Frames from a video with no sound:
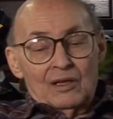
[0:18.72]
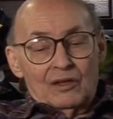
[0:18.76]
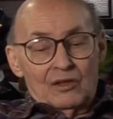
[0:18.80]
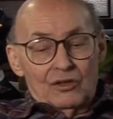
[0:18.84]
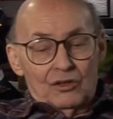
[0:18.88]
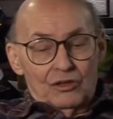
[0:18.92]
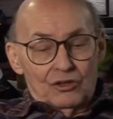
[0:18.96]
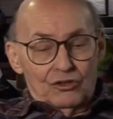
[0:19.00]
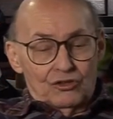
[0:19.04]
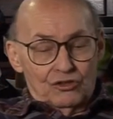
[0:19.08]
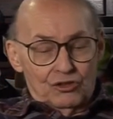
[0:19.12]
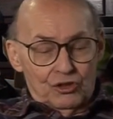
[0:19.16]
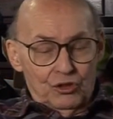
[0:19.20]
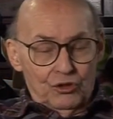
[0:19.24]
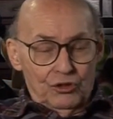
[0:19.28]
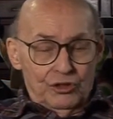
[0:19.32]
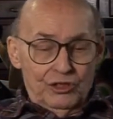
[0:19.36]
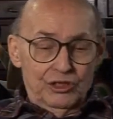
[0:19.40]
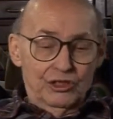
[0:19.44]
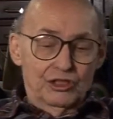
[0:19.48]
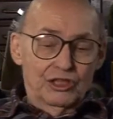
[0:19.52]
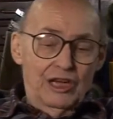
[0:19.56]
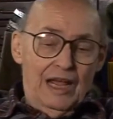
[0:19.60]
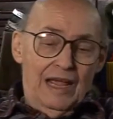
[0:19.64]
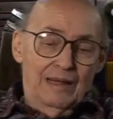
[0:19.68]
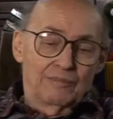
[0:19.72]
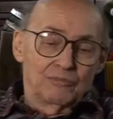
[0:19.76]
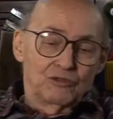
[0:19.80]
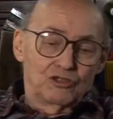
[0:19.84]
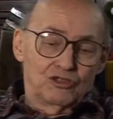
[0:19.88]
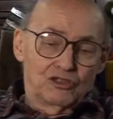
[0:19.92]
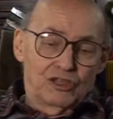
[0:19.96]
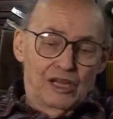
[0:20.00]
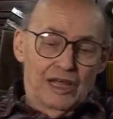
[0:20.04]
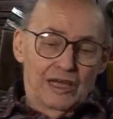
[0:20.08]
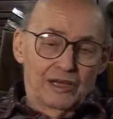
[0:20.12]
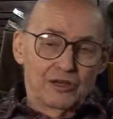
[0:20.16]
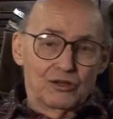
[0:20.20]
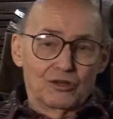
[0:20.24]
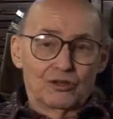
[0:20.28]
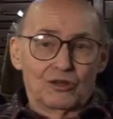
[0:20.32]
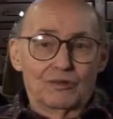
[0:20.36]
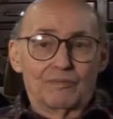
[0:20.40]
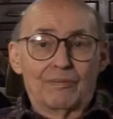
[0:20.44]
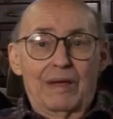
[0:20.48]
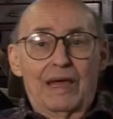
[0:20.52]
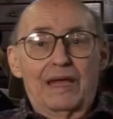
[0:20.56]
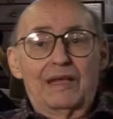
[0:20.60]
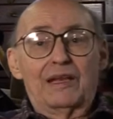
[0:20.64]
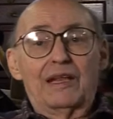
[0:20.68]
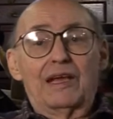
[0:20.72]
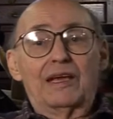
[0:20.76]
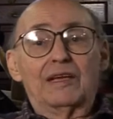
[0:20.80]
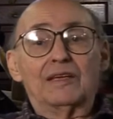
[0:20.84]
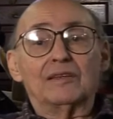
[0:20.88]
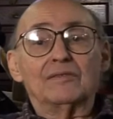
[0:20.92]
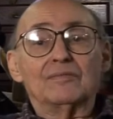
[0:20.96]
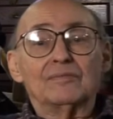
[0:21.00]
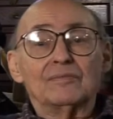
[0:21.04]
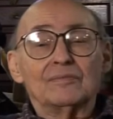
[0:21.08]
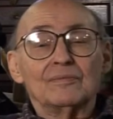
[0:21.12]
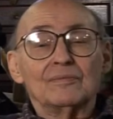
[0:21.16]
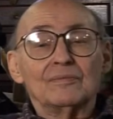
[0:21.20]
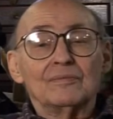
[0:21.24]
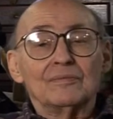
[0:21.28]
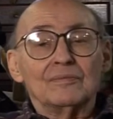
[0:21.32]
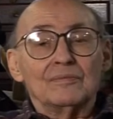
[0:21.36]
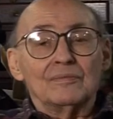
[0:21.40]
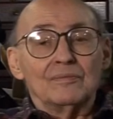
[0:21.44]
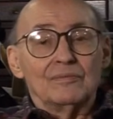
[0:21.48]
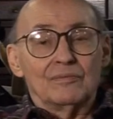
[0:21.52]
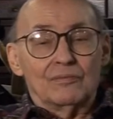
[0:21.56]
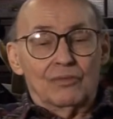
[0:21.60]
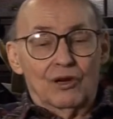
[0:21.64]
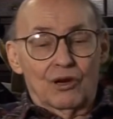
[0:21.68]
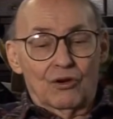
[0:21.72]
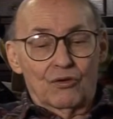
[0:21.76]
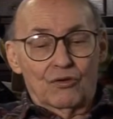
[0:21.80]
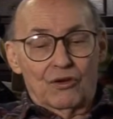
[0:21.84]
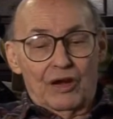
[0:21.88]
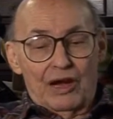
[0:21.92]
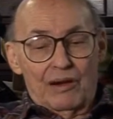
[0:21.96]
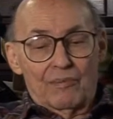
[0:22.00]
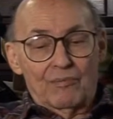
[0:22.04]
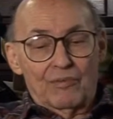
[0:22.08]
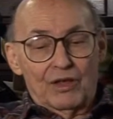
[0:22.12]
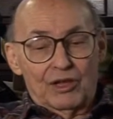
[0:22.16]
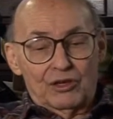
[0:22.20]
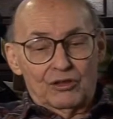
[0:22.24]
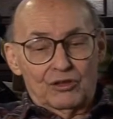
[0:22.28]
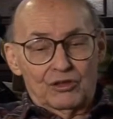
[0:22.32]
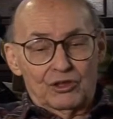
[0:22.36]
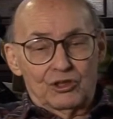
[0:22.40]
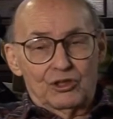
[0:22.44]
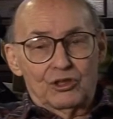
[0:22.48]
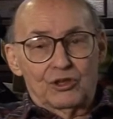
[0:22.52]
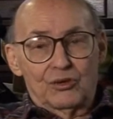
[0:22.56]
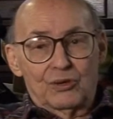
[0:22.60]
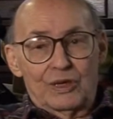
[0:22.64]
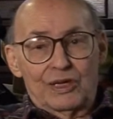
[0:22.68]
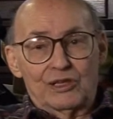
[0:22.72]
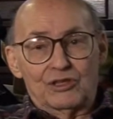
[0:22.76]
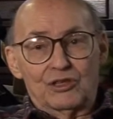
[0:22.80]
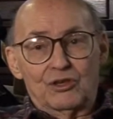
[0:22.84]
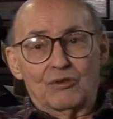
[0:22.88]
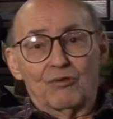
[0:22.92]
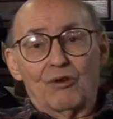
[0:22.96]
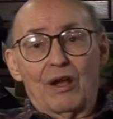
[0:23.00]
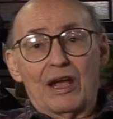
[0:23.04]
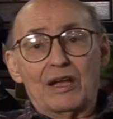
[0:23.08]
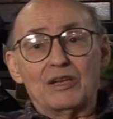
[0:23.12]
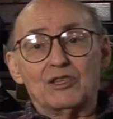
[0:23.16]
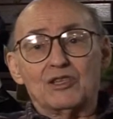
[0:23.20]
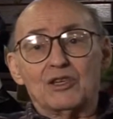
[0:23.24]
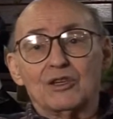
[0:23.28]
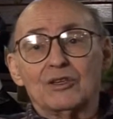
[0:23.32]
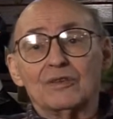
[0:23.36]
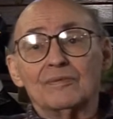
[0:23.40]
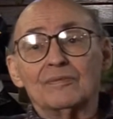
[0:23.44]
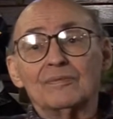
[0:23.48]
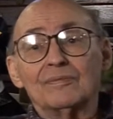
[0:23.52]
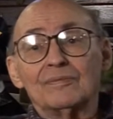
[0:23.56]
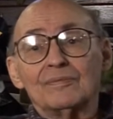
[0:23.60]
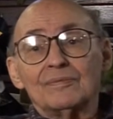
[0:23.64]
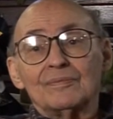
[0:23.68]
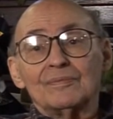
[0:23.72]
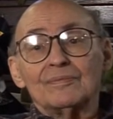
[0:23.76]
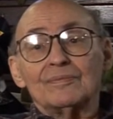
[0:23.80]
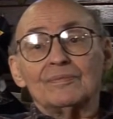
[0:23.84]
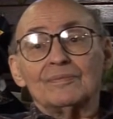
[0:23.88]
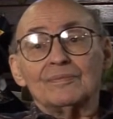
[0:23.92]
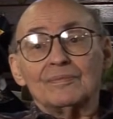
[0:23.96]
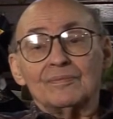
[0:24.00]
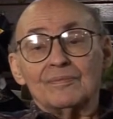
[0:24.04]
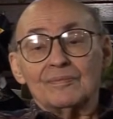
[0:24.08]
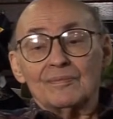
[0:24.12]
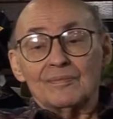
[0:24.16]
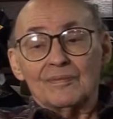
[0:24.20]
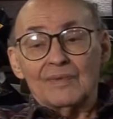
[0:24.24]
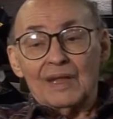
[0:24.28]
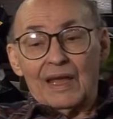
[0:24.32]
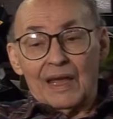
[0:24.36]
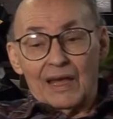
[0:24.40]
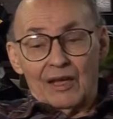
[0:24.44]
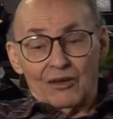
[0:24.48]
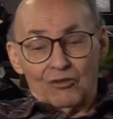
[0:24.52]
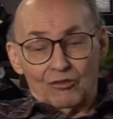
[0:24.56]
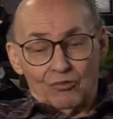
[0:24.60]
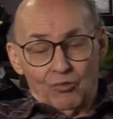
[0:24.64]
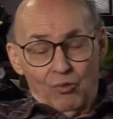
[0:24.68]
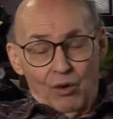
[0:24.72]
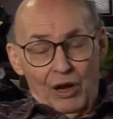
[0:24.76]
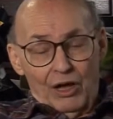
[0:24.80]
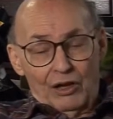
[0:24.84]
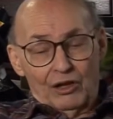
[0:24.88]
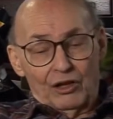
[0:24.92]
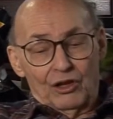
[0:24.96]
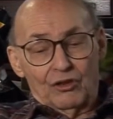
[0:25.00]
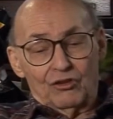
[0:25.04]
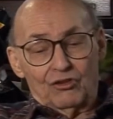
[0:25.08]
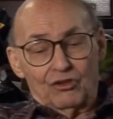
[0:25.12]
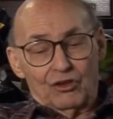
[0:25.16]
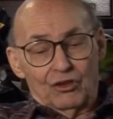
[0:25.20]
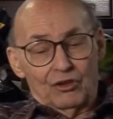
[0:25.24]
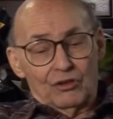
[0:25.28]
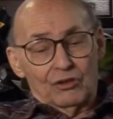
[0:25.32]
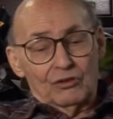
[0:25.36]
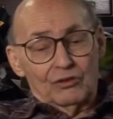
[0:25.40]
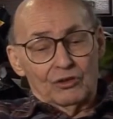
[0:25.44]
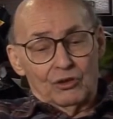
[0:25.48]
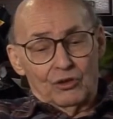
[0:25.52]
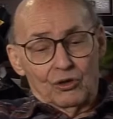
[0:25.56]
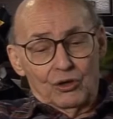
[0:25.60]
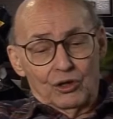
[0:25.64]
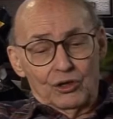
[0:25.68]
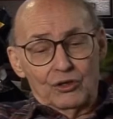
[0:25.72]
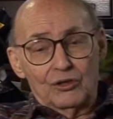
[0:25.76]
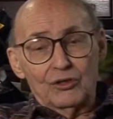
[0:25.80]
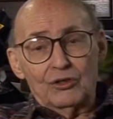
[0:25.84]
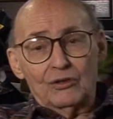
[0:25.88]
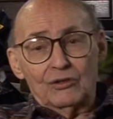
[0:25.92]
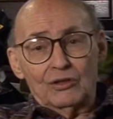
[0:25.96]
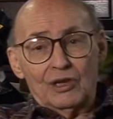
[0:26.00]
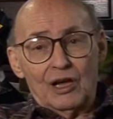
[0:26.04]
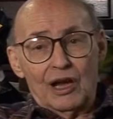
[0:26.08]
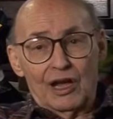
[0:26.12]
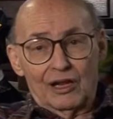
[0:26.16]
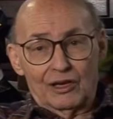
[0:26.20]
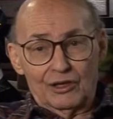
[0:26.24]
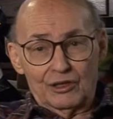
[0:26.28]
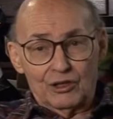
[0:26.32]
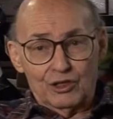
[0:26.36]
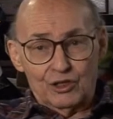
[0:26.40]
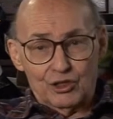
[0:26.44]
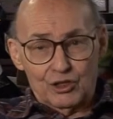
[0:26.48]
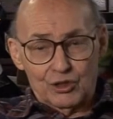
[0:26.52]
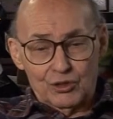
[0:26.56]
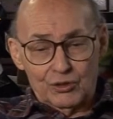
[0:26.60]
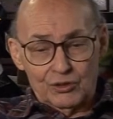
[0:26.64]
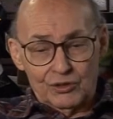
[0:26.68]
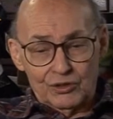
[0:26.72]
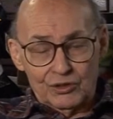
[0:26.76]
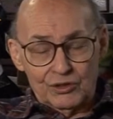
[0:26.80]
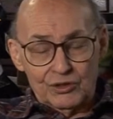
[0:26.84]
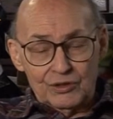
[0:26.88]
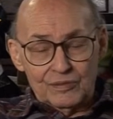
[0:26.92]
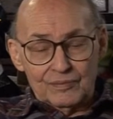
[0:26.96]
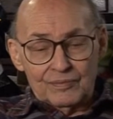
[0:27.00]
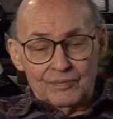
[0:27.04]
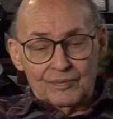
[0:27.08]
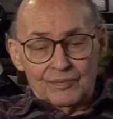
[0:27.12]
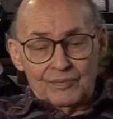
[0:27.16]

the student James Slagle made a program that could do integration as well as a good college student.